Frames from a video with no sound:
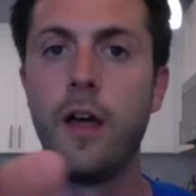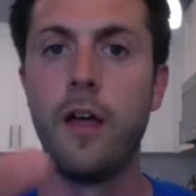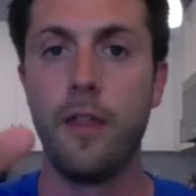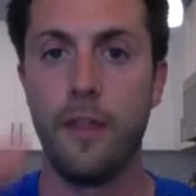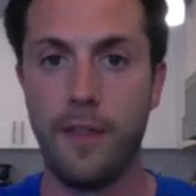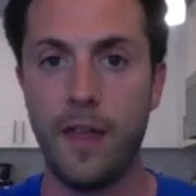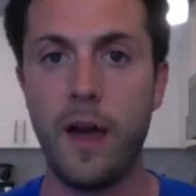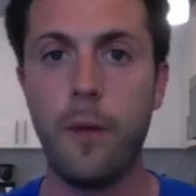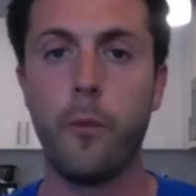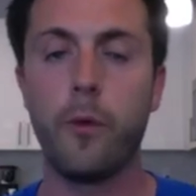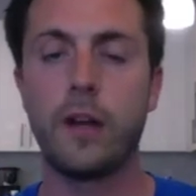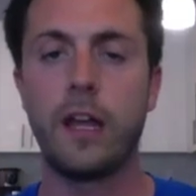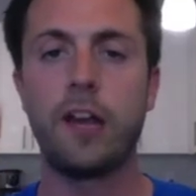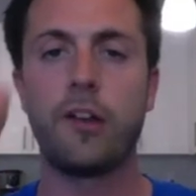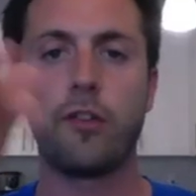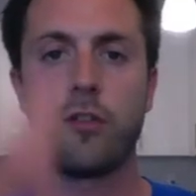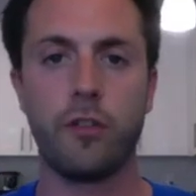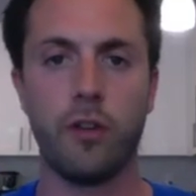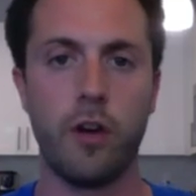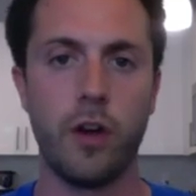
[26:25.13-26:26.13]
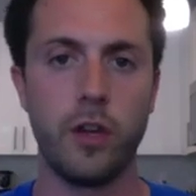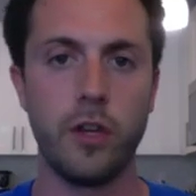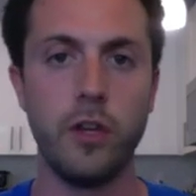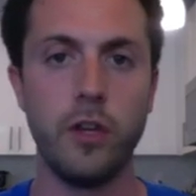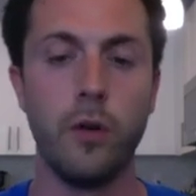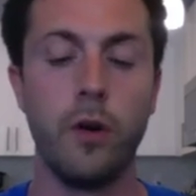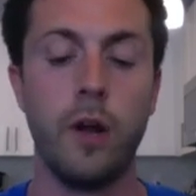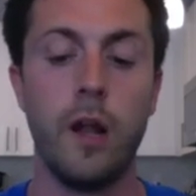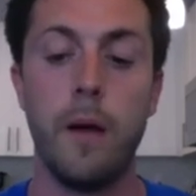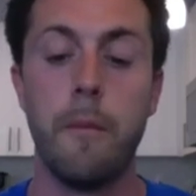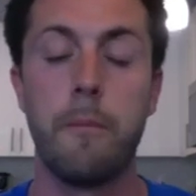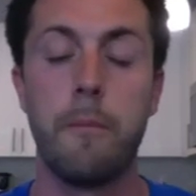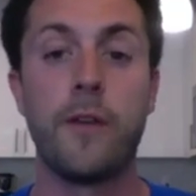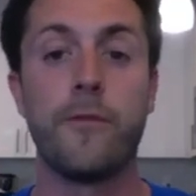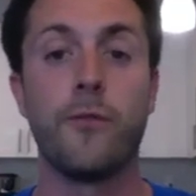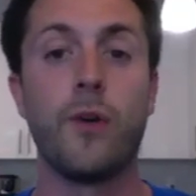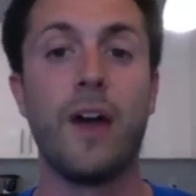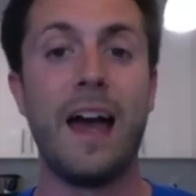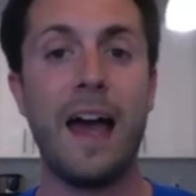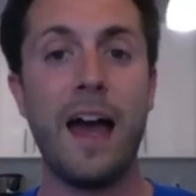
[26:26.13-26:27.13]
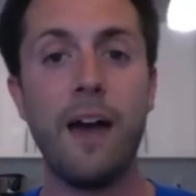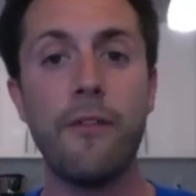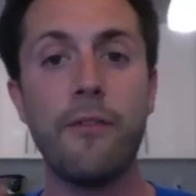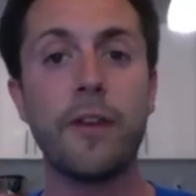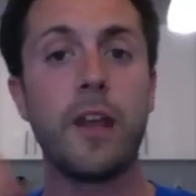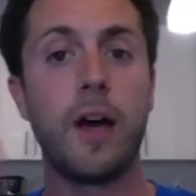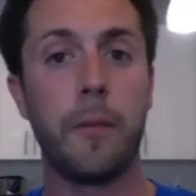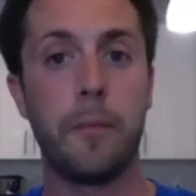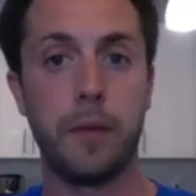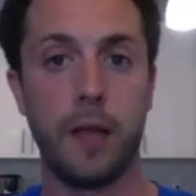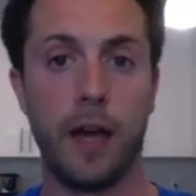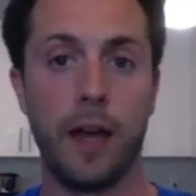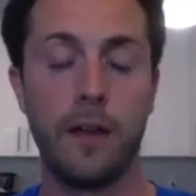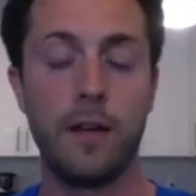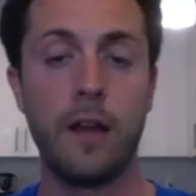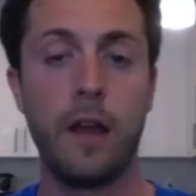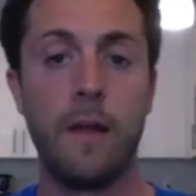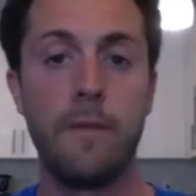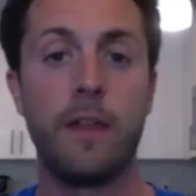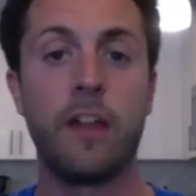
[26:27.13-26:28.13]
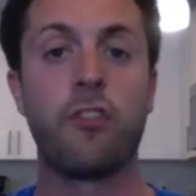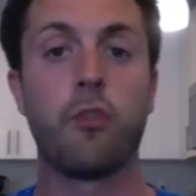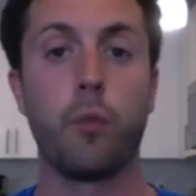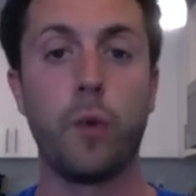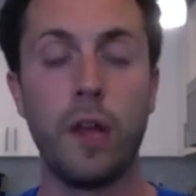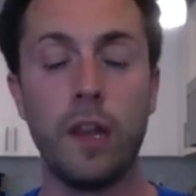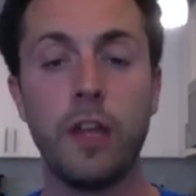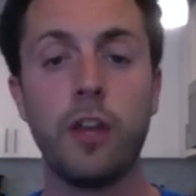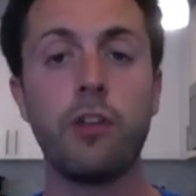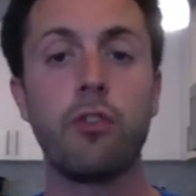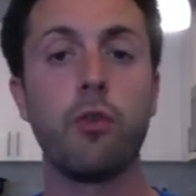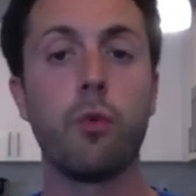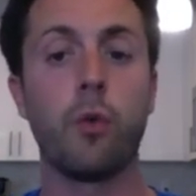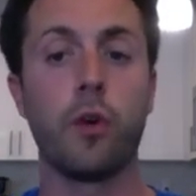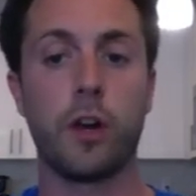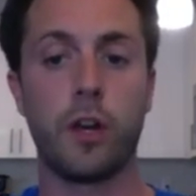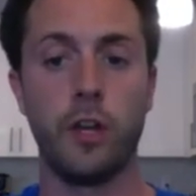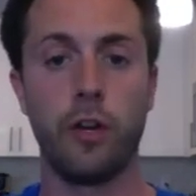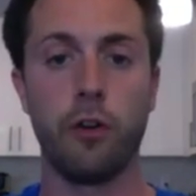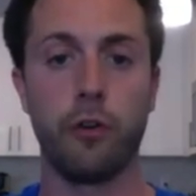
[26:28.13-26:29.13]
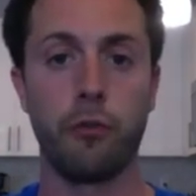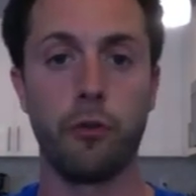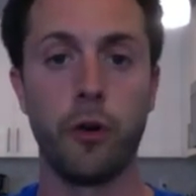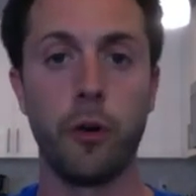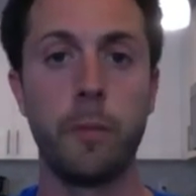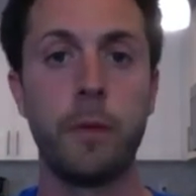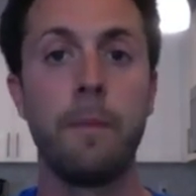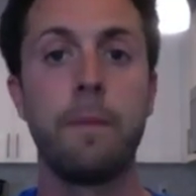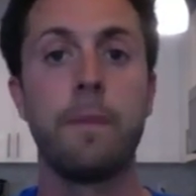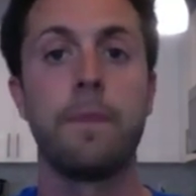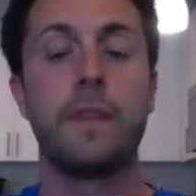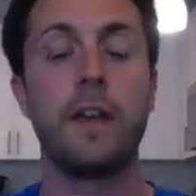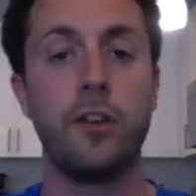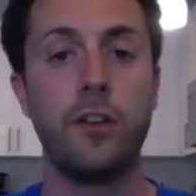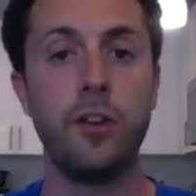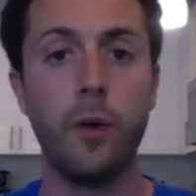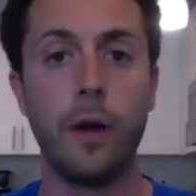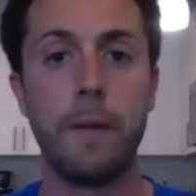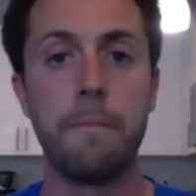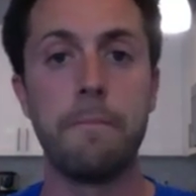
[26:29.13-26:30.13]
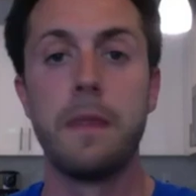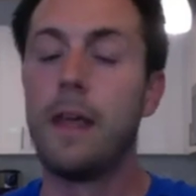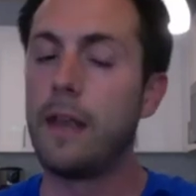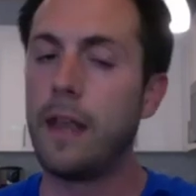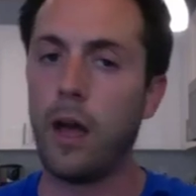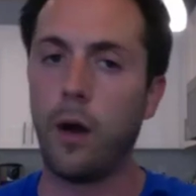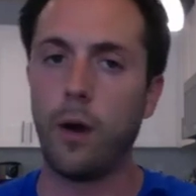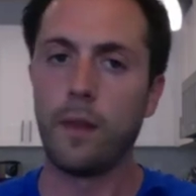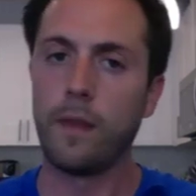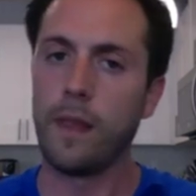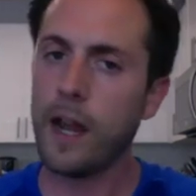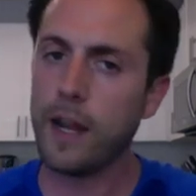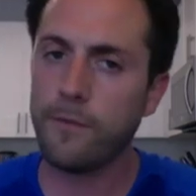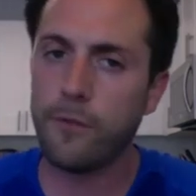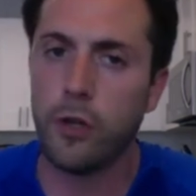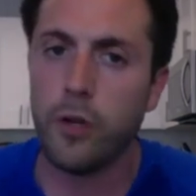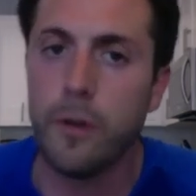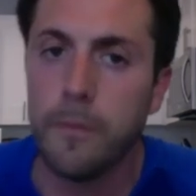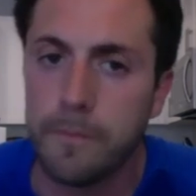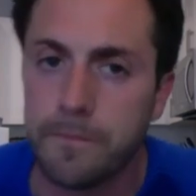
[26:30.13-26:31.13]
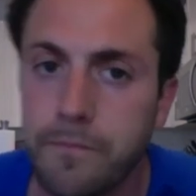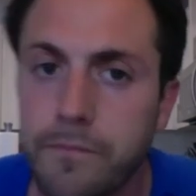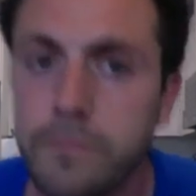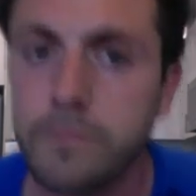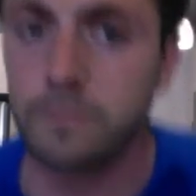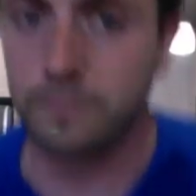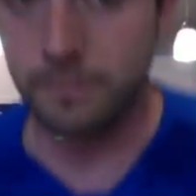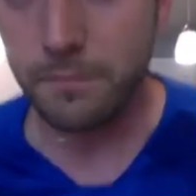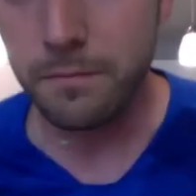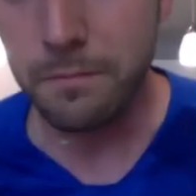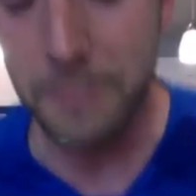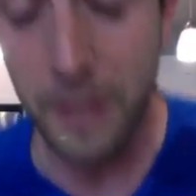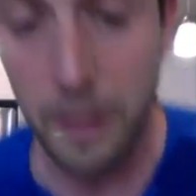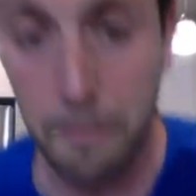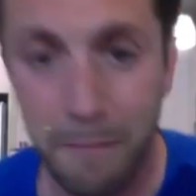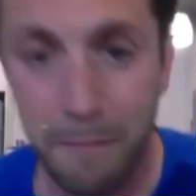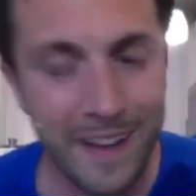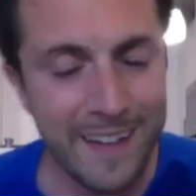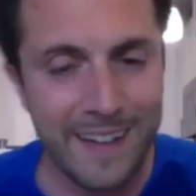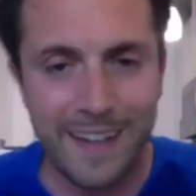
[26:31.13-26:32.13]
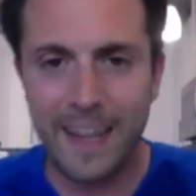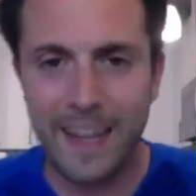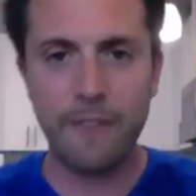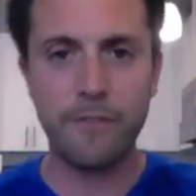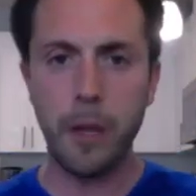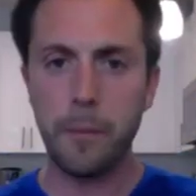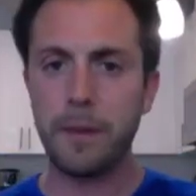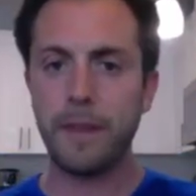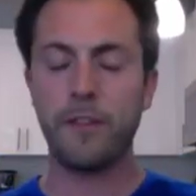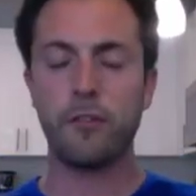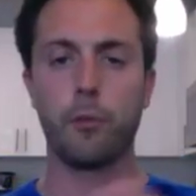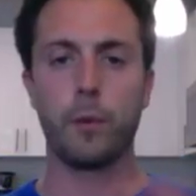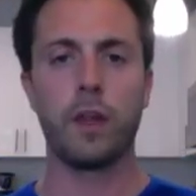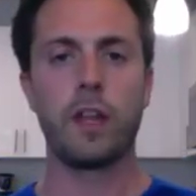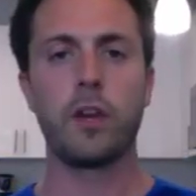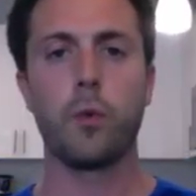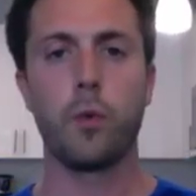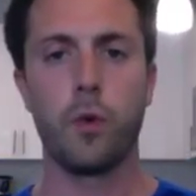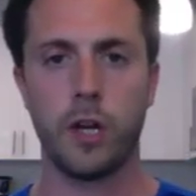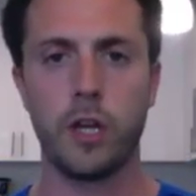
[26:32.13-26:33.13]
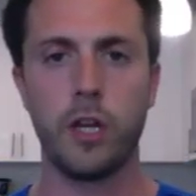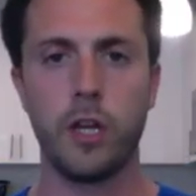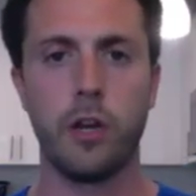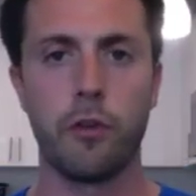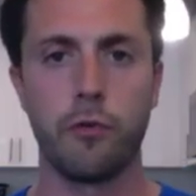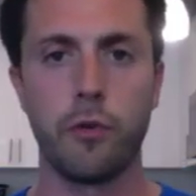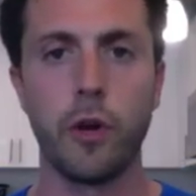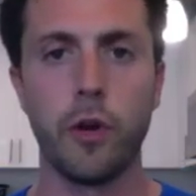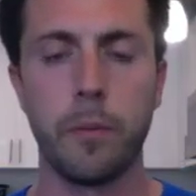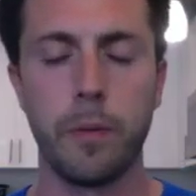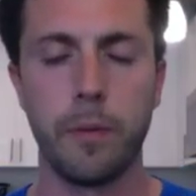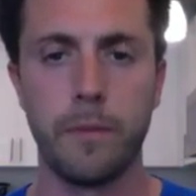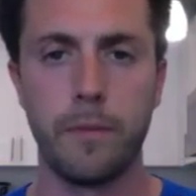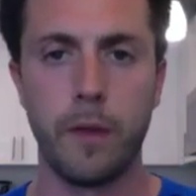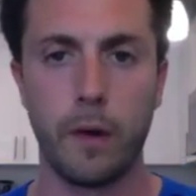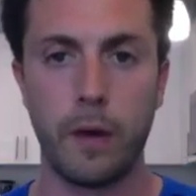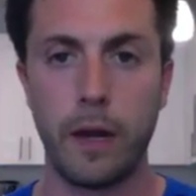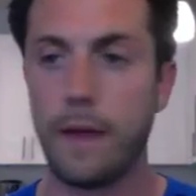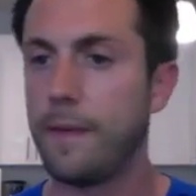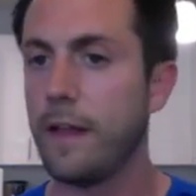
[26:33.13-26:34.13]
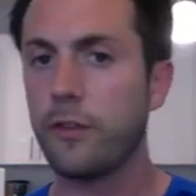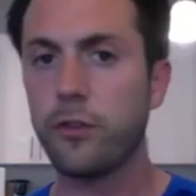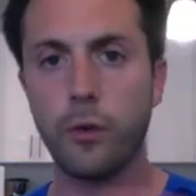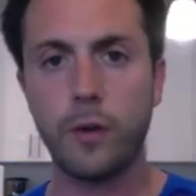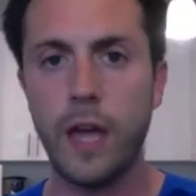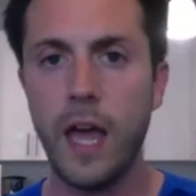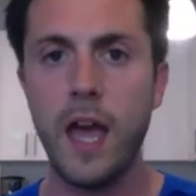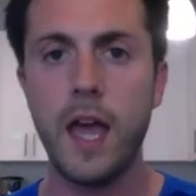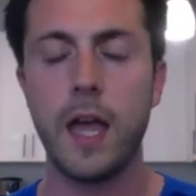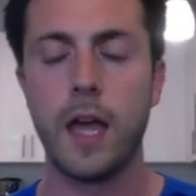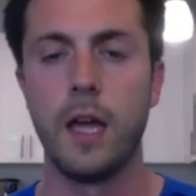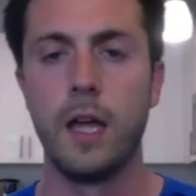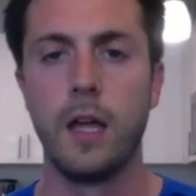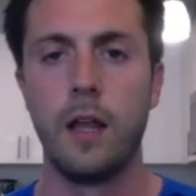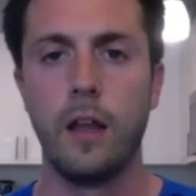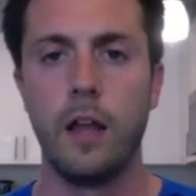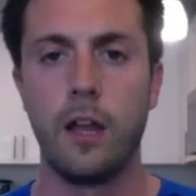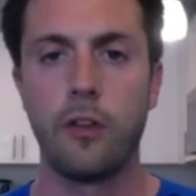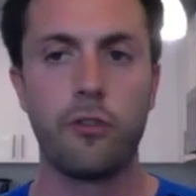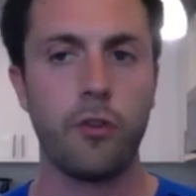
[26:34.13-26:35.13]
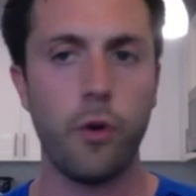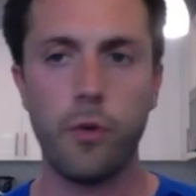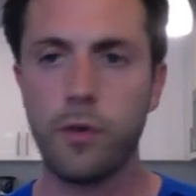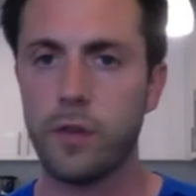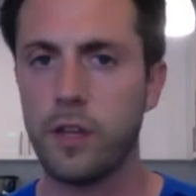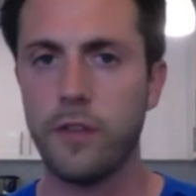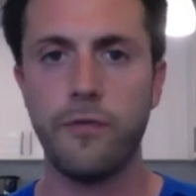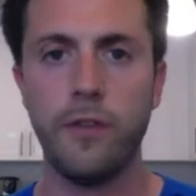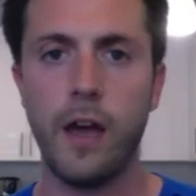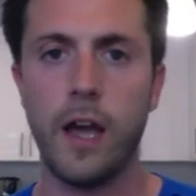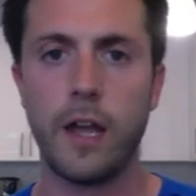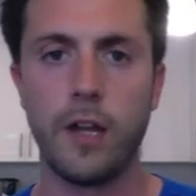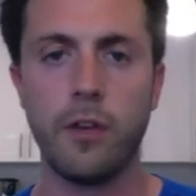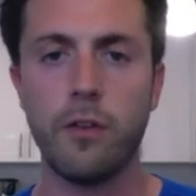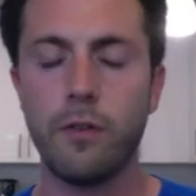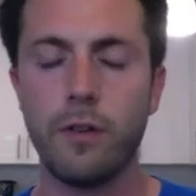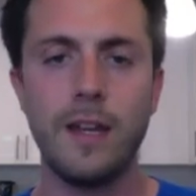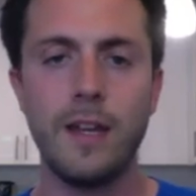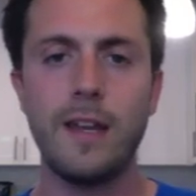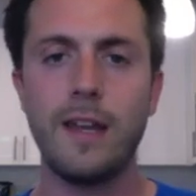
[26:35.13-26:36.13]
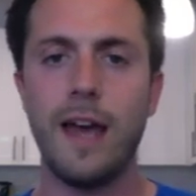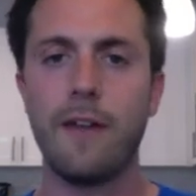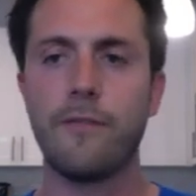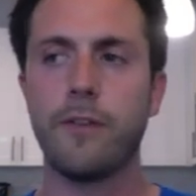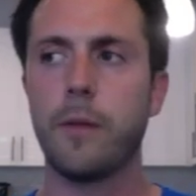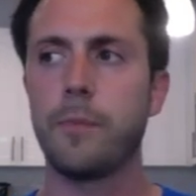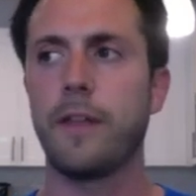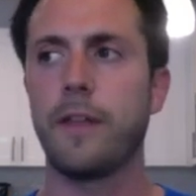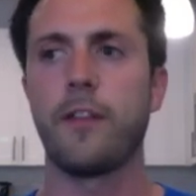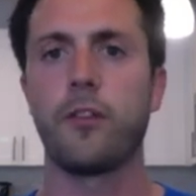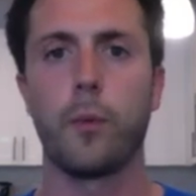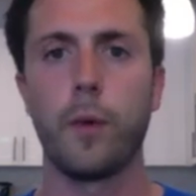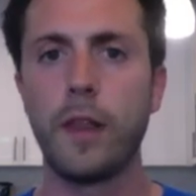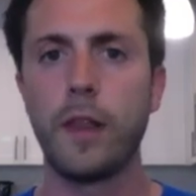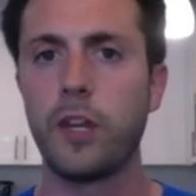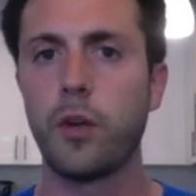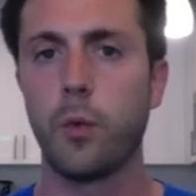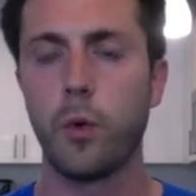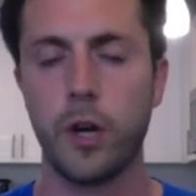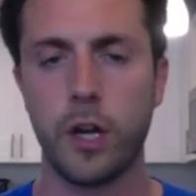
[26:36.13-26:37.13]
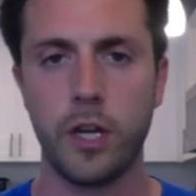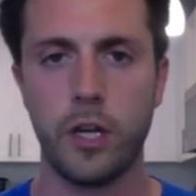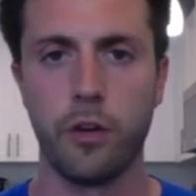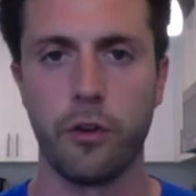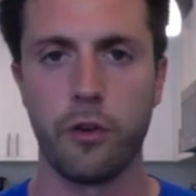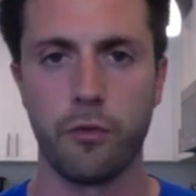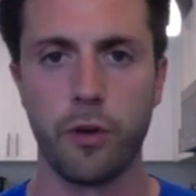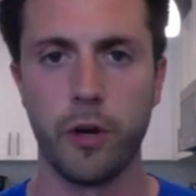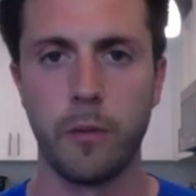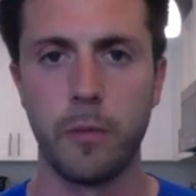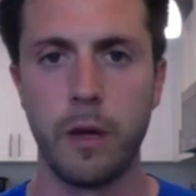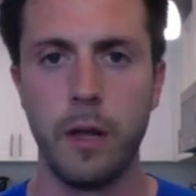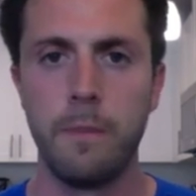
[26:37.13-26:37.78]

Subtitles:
them what I just taught you. But if you have an upline that's willing to work in your group, then do it. Now, a lot of you might not have an upline that's willing to work in your group, okay? And that's okay. It's totally fine. You don't need to have an upline that's willing to work in your group.